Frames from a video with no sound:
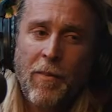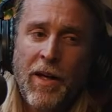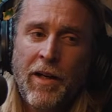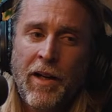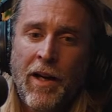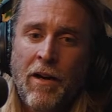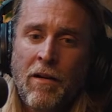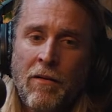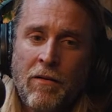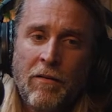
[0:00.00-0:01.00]
me
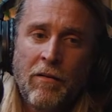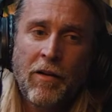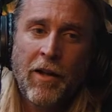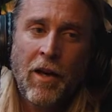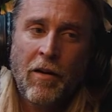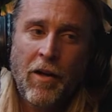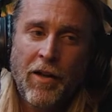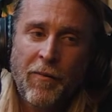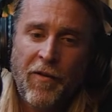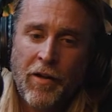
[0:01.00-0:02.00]
now, you know,
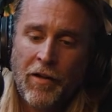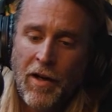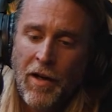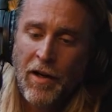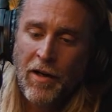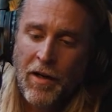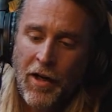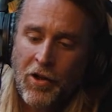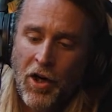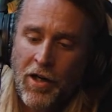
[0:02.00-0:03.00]

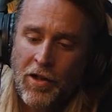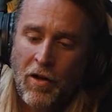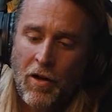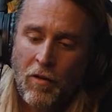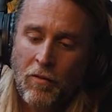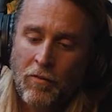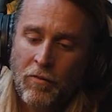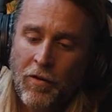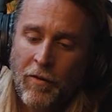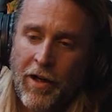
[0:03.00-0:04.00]
it changed the whole
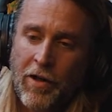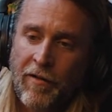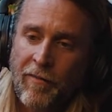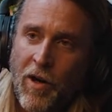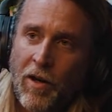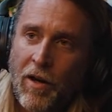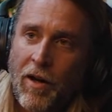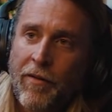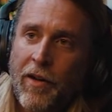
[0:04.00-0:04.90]
direction of my life